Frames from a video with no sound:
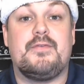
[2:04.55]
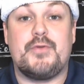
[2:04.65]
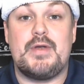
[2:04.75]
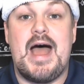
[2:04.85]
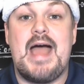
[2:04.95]
If
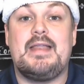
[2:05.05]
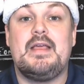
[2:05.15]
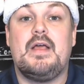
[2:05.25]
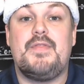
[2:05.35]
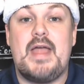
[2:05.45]
they're not,
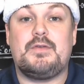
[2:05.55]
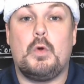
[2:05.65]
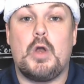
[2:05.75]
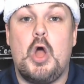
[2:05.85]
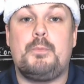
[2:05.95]
that
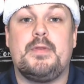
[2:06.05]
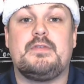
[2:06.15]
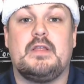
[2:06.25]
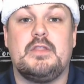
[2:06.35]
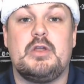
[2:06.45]
door
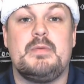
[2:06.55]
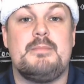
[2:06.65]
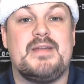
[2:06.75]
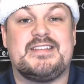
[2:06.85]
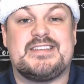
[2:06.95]
opens a little
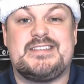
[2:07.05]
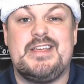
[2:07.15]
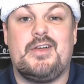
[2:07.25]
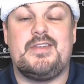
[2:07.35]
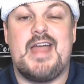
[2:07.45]
bit, but it's
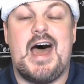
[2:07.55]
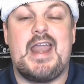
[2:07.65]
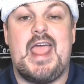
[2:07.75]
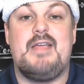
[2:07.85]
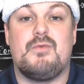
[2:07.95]
still
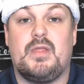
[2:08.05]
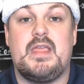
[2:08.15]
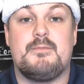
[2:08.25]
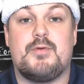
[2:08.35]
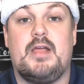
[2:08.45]
not a
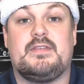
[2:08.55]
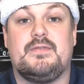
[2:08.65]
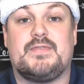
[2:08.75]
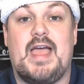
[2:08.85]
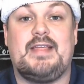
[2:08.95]
really
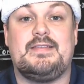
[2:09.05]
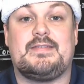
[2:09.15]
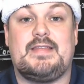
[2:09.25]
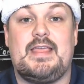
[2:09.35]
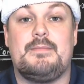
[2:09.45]
impressive
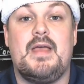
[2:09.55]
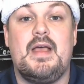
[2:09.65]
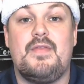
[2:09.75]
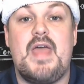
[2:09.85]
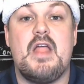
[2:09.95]
Titans team.
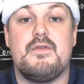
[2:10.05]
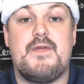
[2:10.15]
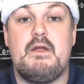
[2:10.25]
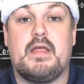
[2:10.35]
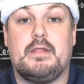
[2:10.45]
They are
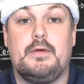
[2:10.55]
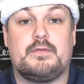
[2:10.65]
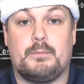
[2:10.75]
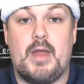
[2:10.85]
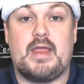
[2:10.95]
very
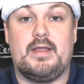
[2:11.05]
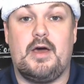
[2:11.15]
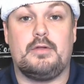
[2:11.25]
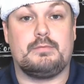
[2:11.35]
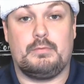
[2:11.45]
close to breaking
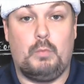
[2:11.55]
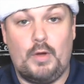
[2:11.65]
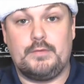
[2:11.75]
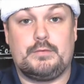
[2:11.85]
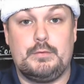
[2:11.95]
huddles with
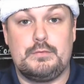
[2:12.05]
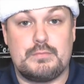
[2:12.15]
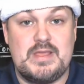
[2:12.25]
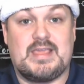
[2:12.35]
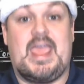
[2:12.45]
one, two,
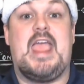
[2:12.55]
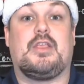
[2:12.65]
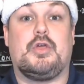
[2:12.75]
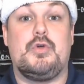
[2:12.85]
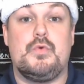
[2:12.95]
three,
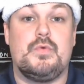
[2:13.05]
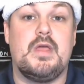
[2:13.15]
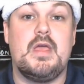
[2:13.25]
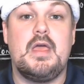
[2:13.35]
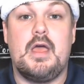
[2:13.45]
Cancun.
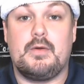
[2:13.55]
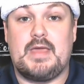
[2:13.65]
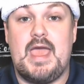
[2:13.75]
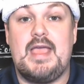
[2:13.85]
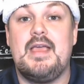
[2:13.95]

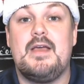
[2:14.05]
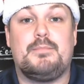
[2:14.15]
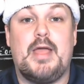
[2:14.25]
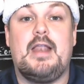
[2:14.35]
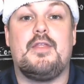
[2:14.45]
Okay,
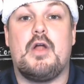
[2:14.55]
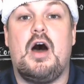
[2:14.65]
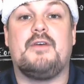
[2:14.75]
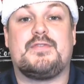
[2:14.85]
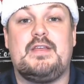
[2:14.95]
planning their
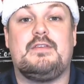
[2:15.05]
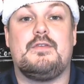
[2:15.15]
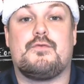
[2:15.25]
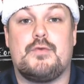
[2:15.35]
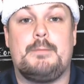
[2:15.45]

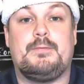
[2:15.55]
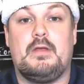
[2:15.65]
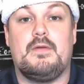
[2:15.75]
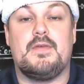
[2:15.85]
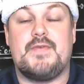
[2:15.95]
off-season trips
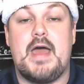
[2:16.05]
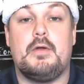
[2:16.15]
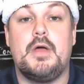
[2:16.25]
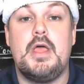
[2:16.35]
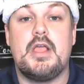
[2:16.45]
here in the
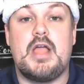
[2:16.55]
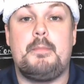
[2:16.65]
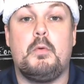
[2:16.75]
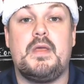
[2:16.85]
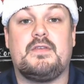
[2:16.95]
final
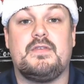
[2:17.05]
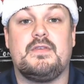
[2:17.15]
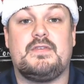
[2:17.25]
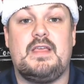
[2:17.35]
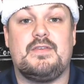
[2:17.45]
couple weeks of
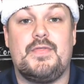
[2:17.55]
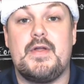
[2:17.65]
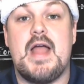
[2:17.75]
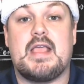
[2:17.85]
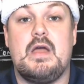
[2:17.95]
the season.
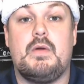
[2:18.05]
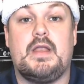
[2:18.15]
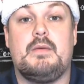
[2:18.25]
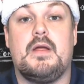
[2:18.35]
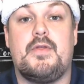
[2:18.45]
They're not going
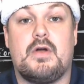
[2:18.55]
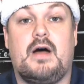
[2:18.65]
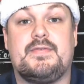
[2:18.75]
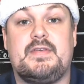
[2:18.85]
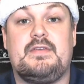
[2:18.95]
anywhere. Their
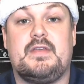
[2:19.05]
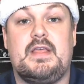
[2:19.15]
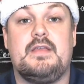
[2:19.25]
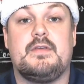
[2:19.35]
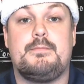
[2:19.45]
off-season
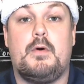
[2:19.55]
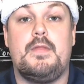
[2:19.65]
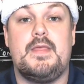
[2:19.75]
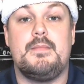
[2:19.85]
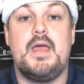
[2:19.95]
is
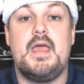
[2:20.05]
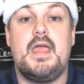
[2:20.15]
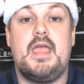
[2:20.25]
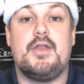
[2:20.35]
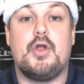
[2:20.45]
upon them
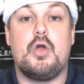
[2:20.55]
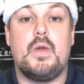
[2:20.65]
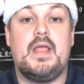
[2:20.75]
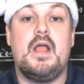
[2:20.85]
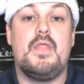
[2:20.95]
in a
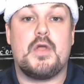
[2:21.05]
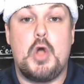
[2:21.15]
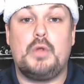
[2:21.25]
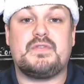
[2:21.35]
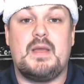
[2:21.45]
hurry. The
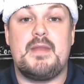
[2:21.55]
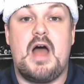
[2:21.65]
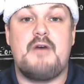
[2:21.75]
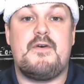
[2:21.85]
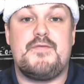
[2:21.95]
Colts coming
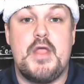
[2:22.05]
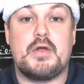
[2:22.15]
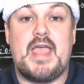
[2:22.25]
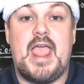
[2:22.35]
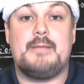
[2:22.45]
off of
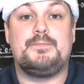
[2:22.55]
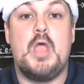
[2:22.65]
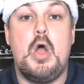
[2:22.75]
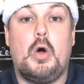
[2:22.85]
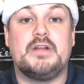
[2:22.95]
their game
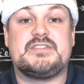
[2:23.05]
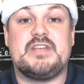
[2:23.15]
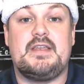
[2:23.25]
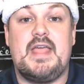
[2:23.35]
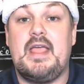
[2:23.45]
on
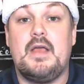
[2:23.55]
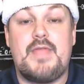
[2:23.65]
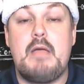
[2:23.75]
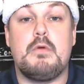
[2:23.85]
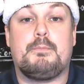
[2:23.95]
Sunday,
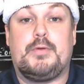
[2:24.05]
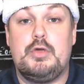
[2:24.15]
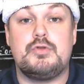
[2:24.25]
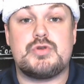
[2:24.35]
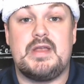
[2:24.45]
they were
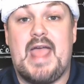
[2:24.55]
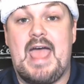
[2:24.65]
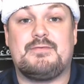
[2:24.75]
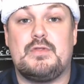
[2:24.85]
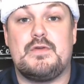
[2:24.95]
putrid
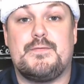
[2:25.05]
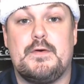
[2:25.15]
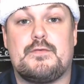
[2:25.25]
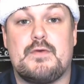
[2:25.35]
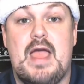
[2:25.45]
after their
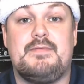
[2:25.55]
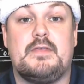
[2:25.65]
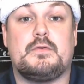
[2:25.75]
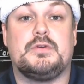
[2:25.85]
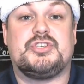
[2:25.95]
first drive.
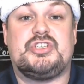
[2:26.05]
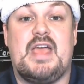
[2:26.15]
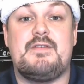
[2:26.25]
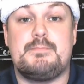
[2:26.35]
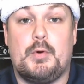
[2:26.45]
They scored
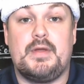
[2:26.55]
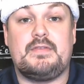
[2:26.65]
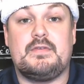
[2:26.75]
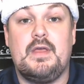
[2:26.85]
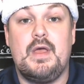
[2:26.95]
seven
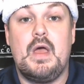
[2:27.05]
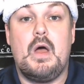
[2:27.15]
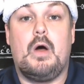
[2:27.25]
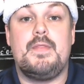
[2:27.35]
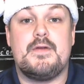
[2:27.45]
points
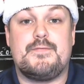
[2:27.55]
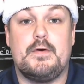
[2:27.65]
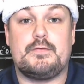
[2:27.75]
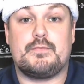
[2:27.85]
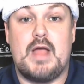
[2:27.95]
on their
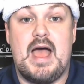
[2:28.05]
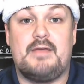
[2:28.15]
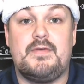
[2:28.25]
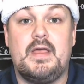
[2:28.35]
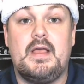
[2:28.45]
first
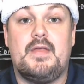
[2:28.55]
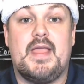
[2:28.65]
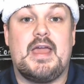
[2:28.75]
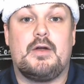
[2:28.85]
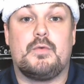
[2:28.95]
drive.
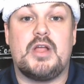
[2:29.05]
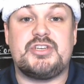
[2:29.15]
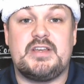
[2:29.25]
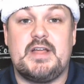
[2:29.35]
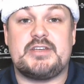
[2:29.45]
They got a
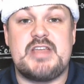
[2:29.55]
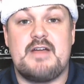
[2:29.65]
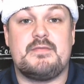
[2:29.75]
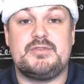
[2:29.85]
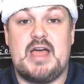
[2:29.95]
rushing
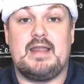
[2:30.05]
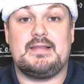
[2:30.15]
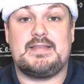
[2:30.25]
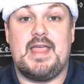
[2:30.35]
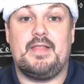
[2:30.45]
touchdown from
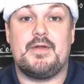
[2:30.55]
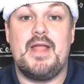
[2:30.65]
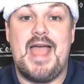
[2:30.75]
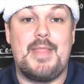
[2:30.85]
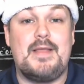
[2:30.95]
Jonathan Taylor,
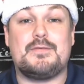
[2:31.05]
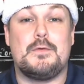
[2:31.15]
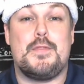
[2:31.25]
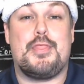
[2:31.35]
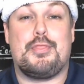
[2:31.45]
and they
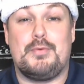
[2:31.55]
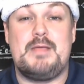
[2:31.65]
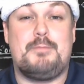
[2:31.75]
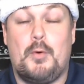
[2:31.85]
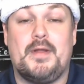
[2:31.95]
scored
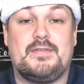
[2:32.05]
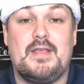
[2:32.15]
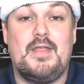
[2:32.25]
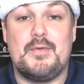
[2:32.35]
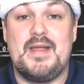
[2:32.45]
three points
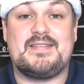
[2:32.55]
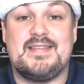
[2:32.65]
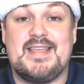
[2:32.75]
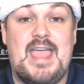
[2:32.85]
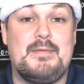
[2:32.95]
the rest
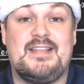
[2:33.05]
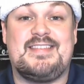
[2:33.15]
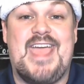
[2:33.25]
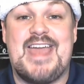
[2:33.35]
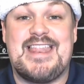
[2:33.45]
of the game
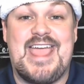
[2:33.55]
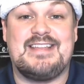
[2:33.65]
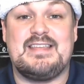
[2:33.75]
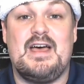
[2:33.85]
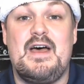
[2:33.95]
against the
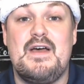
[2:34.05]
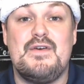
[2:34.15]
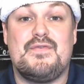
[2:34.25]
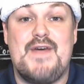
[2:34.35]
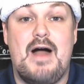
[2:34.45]
Atlanta
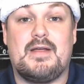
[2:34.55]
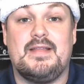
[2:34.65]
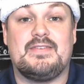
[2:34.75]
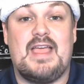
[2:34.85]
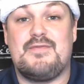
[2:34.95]

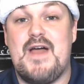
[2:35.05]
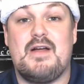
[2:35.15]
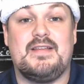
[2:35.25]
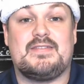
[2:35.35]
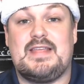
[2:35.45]
Falcons, a
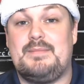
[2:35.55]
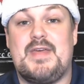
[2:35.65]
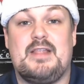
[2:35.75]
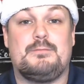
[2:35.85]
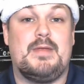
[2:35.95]
Falcons team
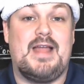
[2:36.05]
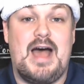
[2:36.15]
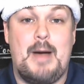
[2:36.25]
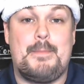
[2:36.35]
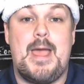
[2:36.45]
that has been
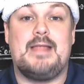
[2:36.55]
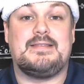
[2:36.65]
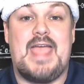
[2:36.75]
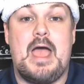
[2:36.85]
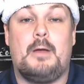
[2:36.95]
up
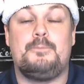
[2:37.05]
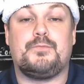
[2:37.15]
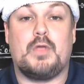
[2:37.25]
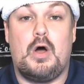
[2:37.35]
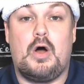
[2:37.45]
and down
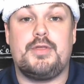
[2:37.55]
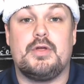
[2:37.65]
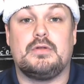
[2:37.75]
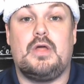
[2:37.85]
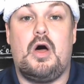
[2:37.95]
all
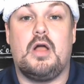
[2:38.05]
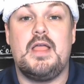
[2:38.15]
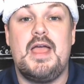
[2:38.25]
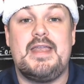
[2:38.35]
year long.